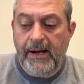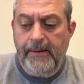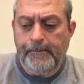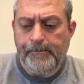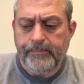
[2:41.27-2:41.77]

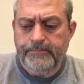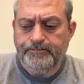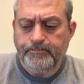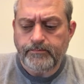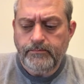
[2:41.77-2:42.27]
I'm
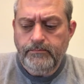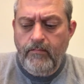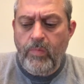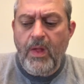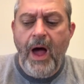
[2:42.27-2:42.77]

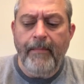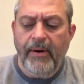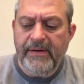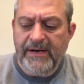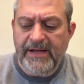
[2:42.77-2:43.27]

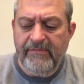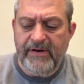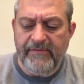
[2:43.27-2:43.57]
probably going to give